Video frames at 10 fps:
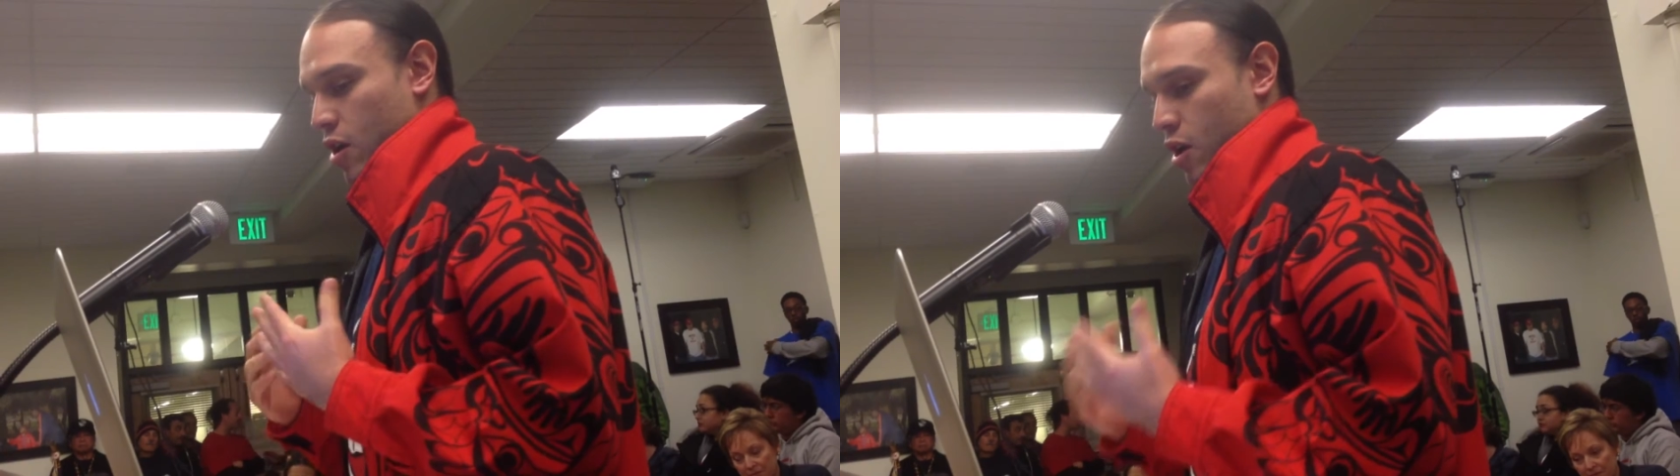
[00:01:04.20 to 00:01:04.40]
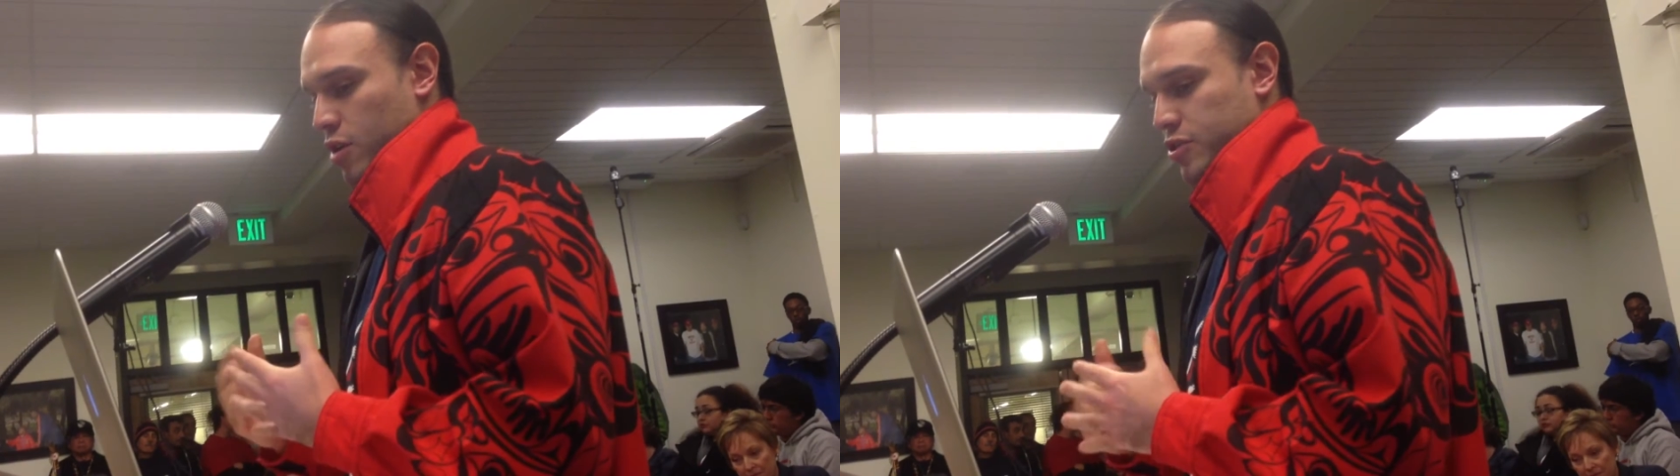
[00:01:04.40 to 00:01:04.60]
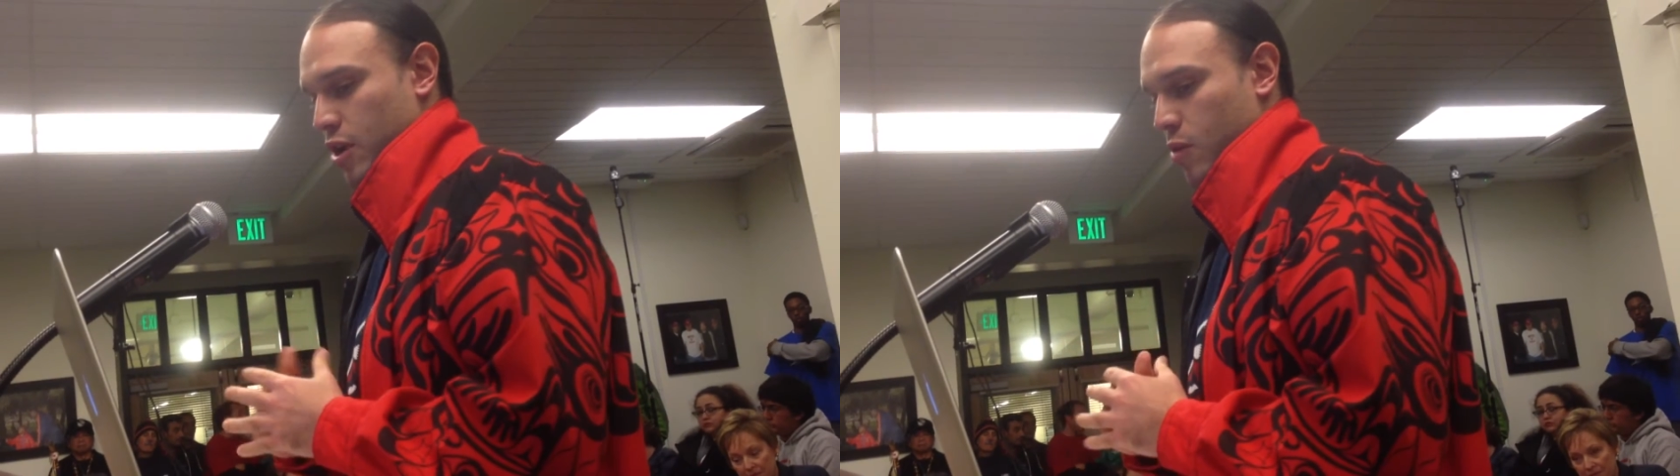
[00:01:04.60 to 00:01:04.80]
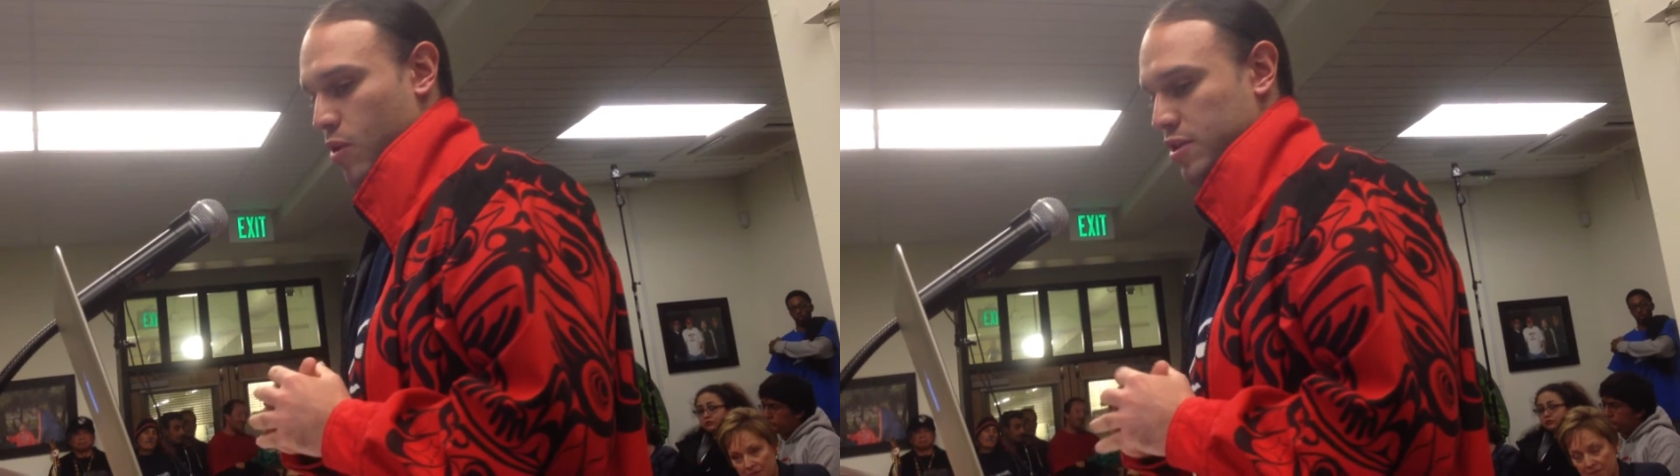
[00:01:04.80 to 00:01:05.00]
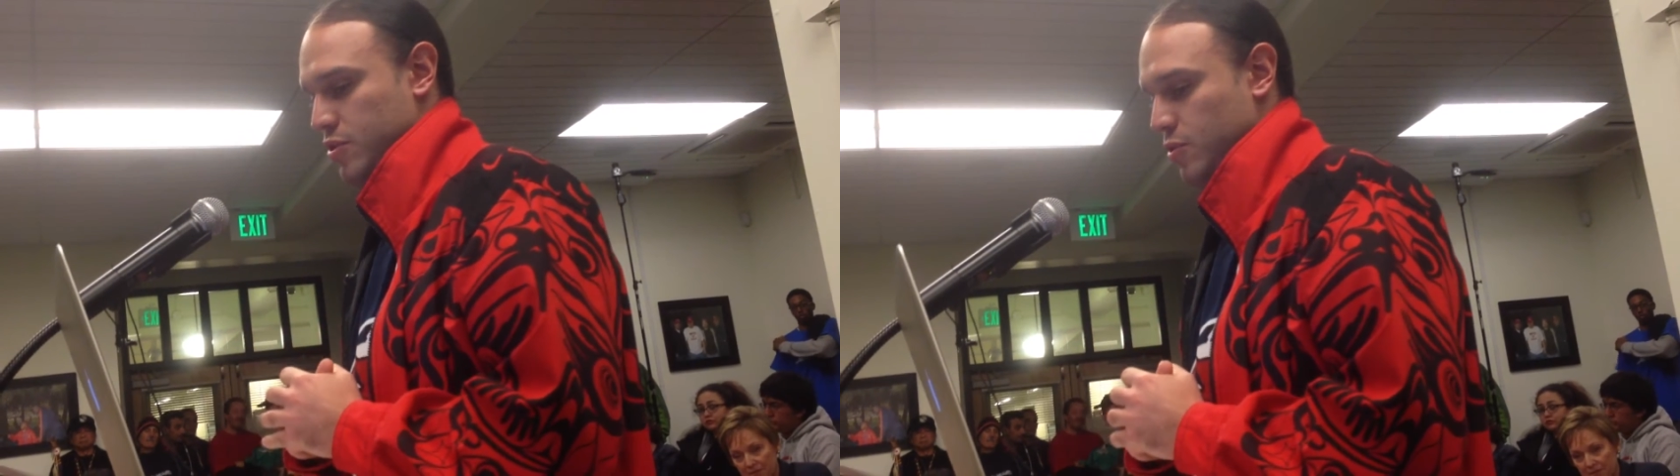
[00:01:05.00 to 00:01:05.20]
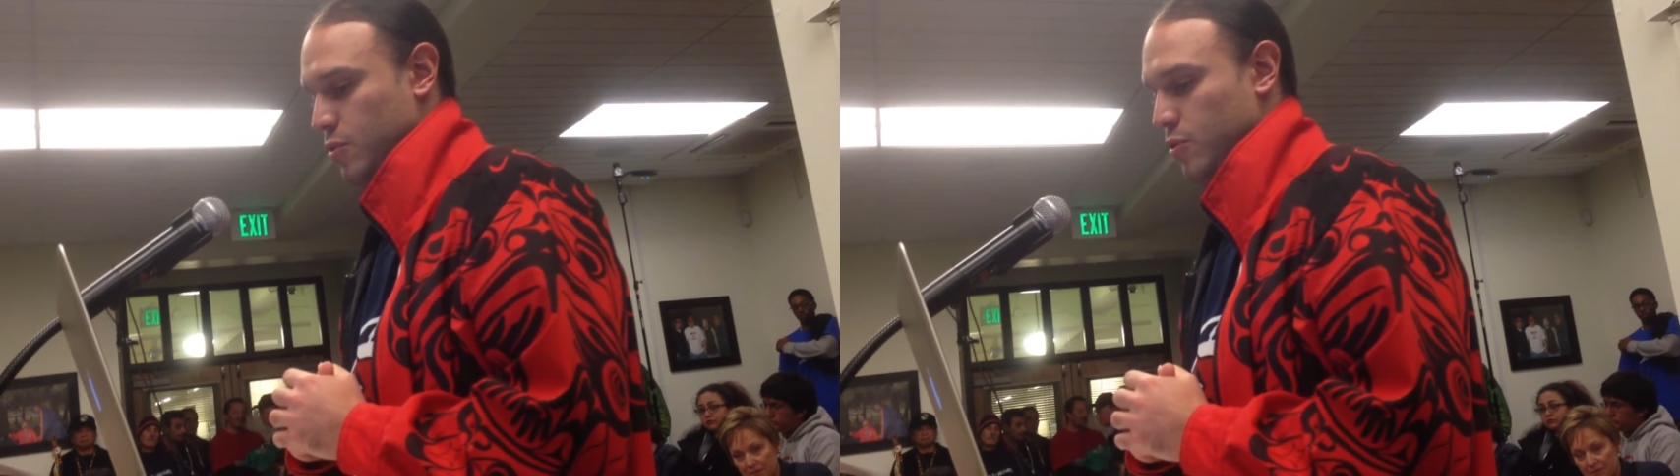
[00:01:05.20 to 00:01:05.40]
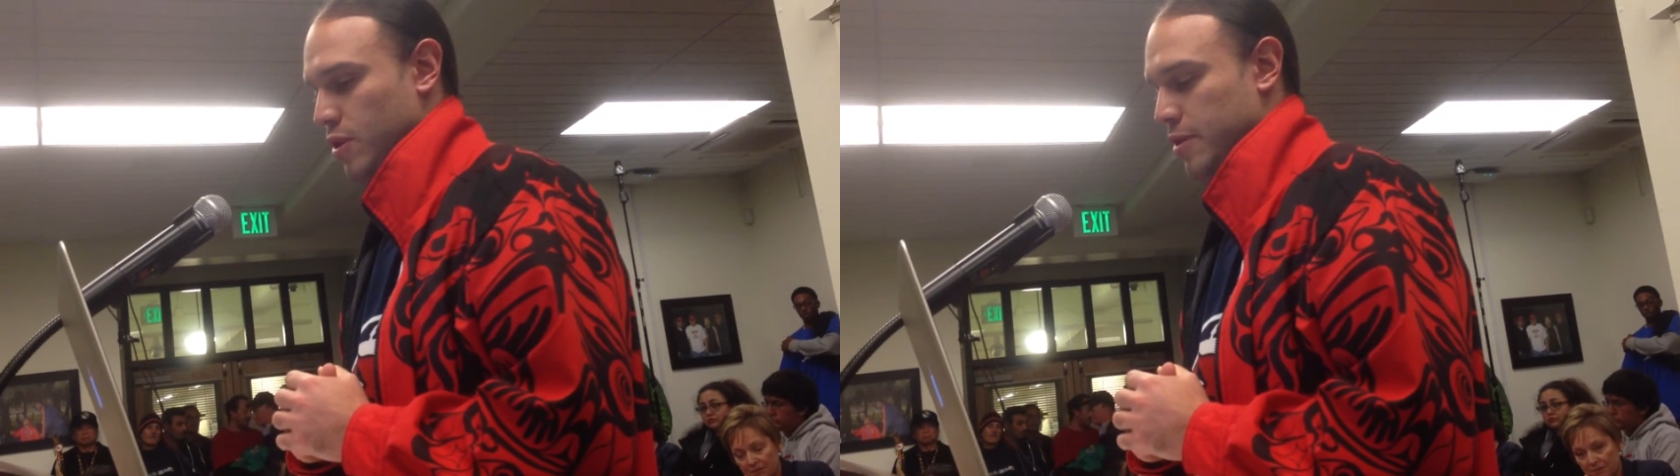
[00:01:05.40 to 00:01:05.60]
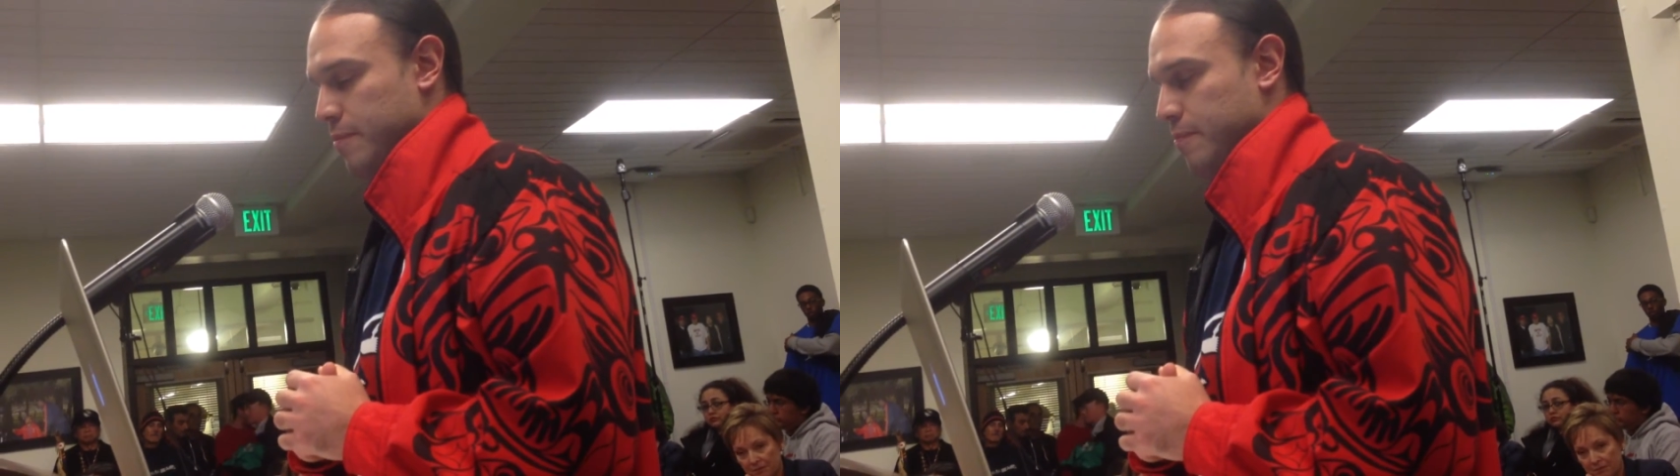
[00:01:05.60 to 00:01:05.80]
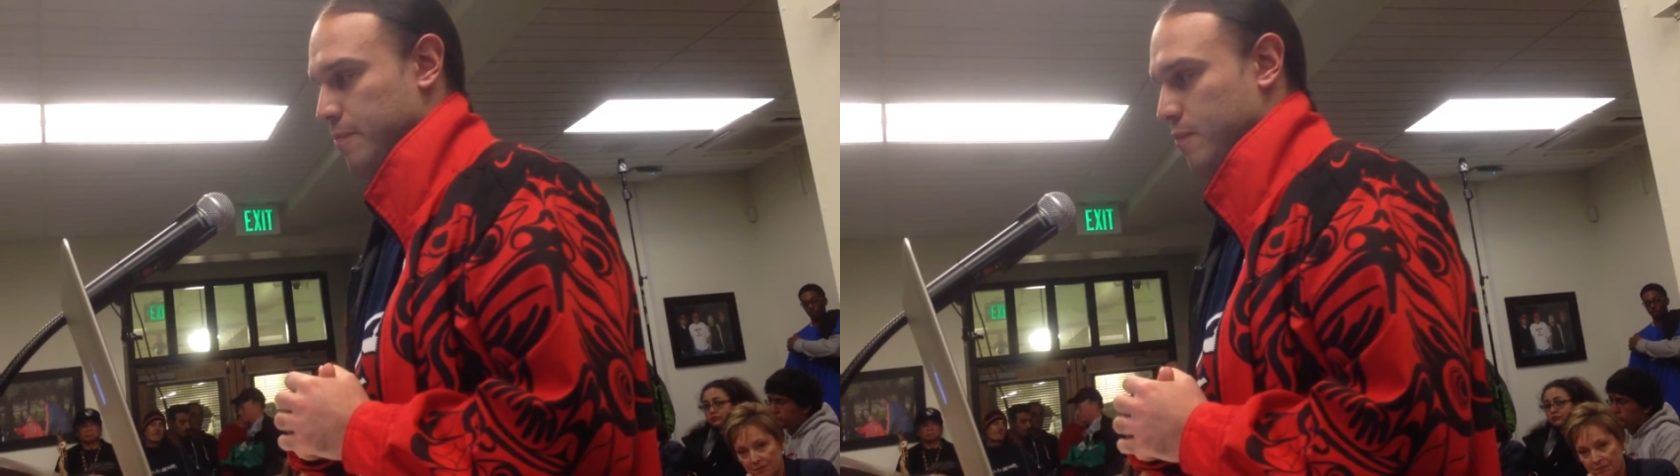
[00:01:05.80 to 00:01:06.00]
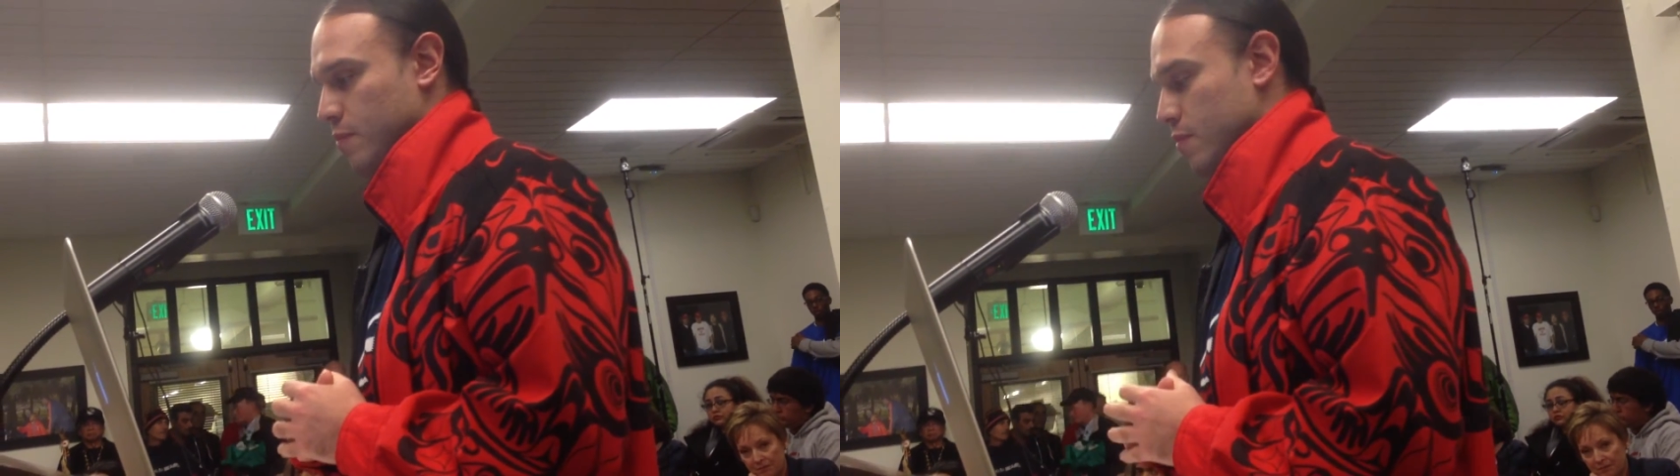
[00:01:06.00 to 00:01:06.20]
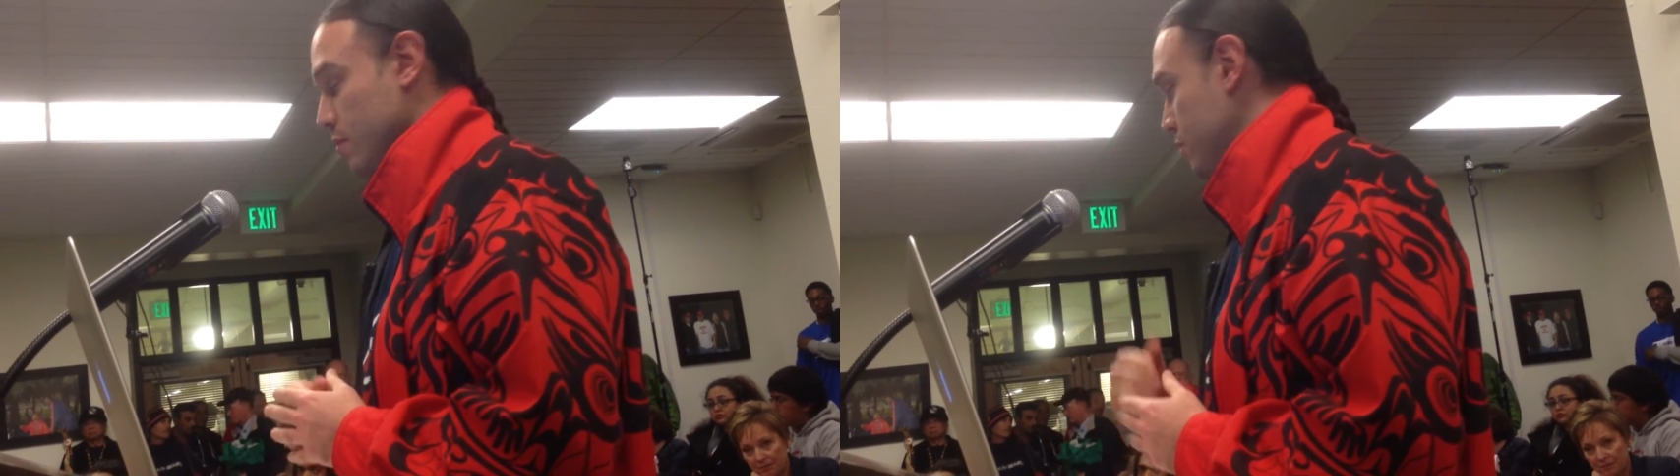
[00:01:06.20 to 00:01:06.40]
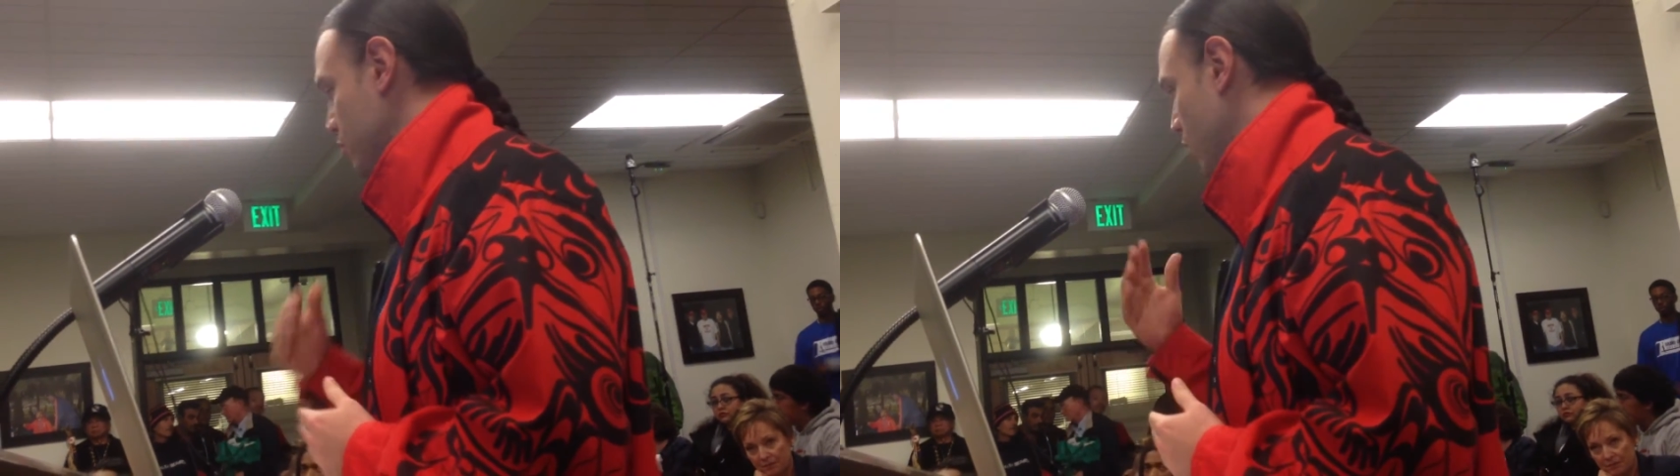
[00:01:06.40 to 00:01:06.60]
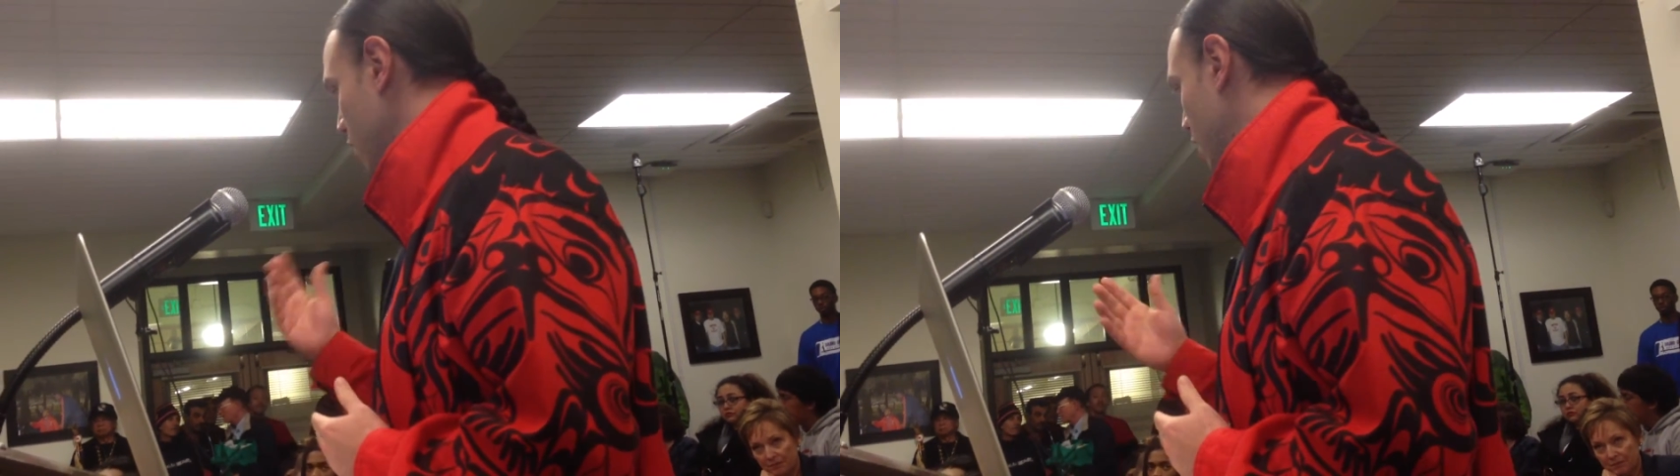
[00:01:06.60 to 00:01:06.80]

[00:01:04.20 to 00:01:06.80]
Also, I want to start